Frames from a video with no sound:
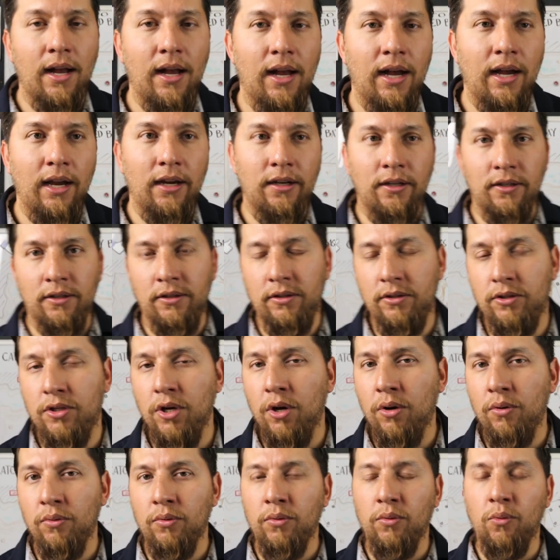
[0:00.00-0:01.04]
I
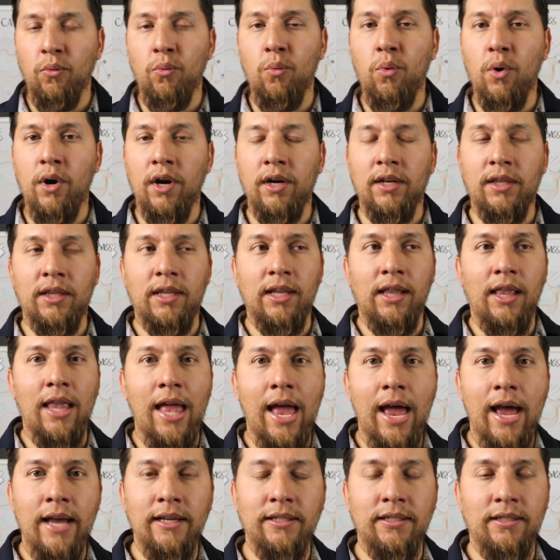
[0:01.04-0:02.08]
don't work the
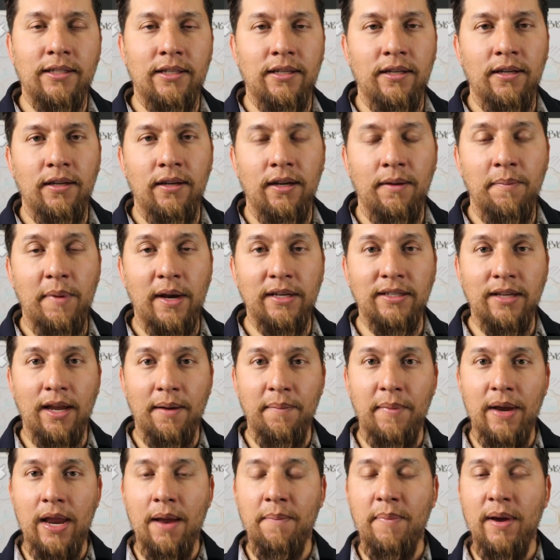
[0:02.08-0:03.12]
last, and by,
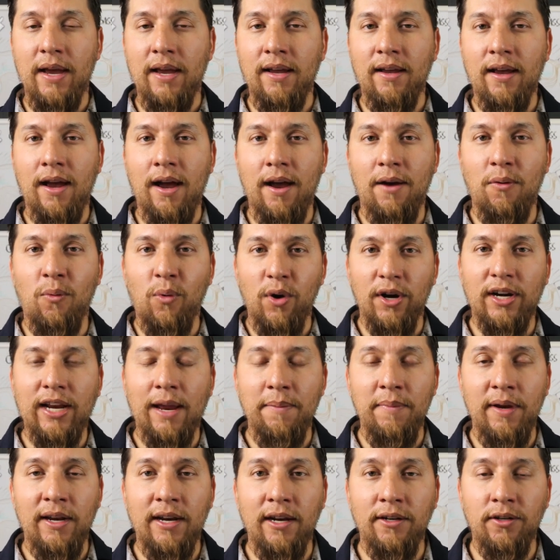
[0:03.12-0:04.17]
and by work,
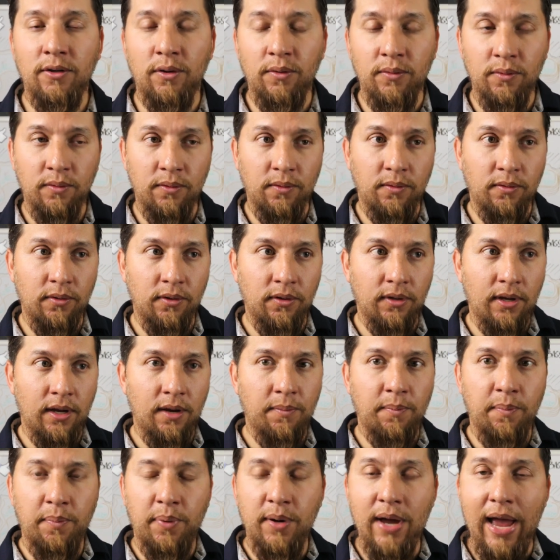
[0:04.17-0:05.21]
I mean I don't
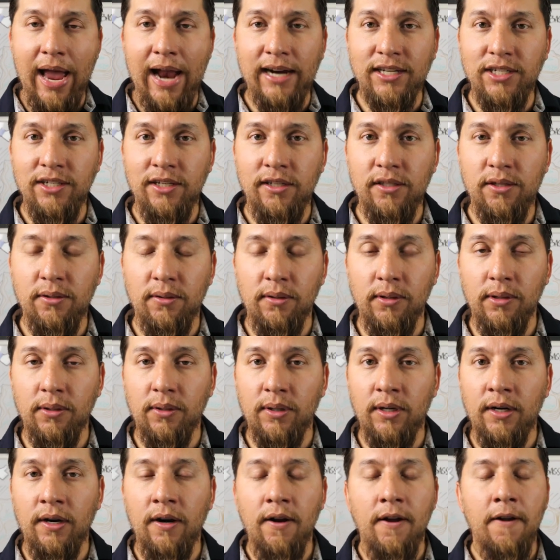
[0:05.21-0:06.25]
put action into a
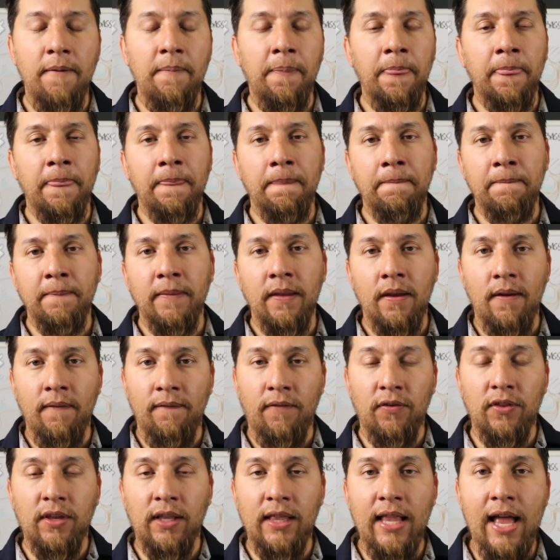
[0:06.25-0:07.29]
lure
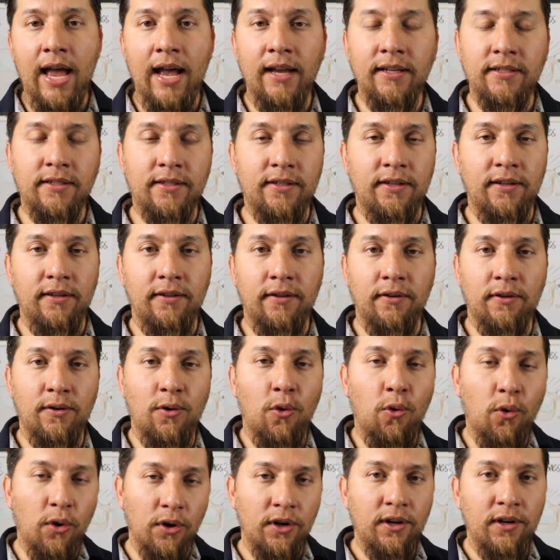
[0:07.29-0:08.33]
for the last
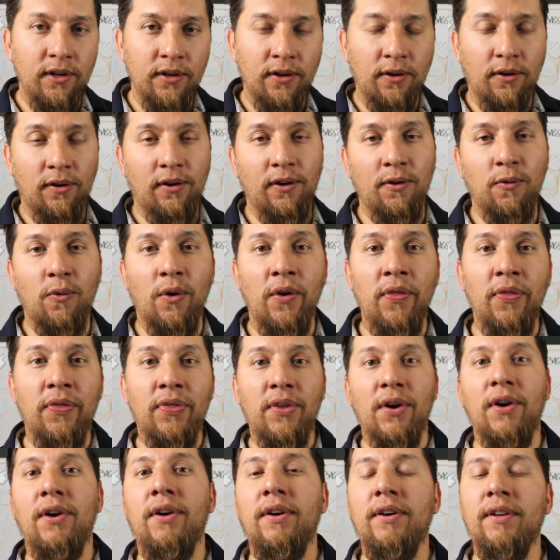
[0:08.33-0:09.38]
quarter or one
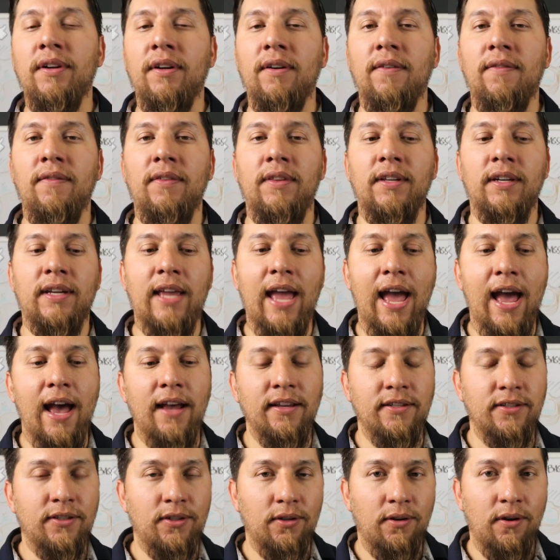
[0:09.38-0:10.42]
third of the
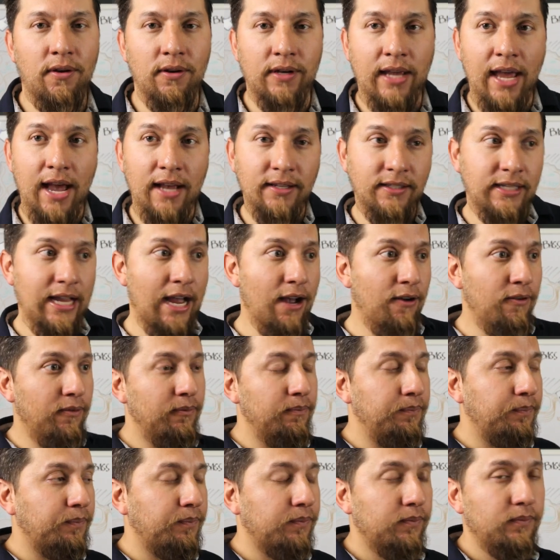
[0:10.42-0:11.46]
cast. So I'll cast
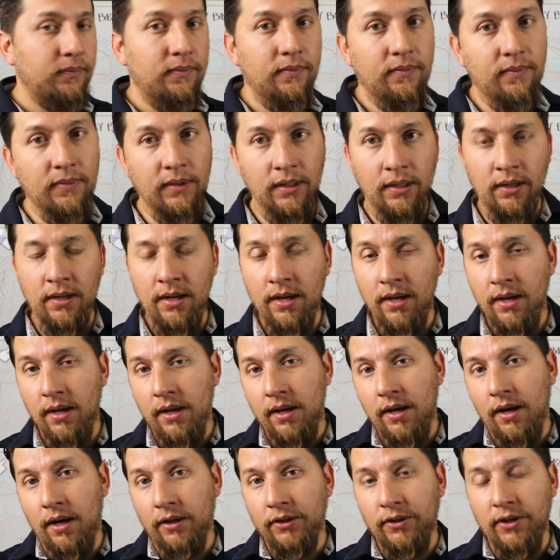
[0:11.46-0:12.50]
out,
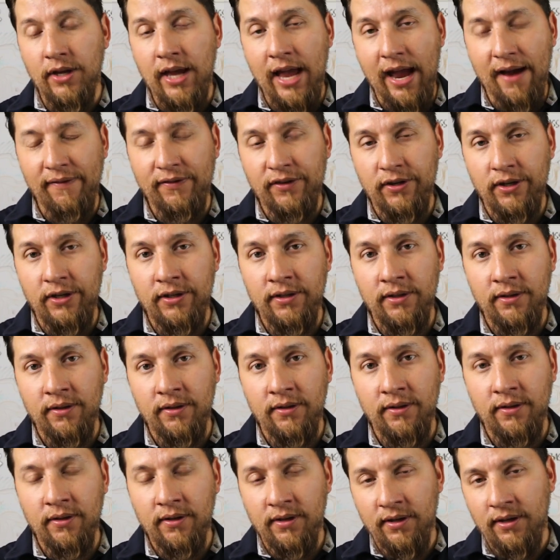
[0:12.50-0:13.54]
I'll do the half turn
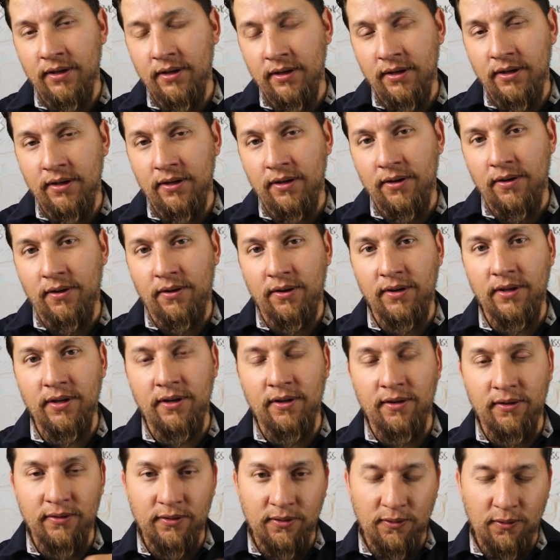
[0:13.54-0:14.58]
or
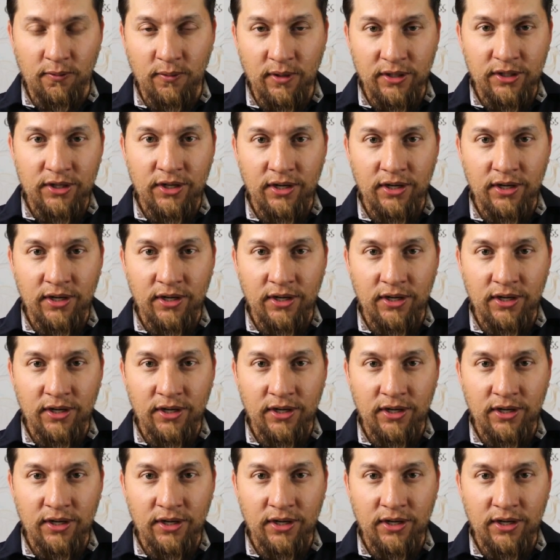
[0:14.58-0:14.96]
the one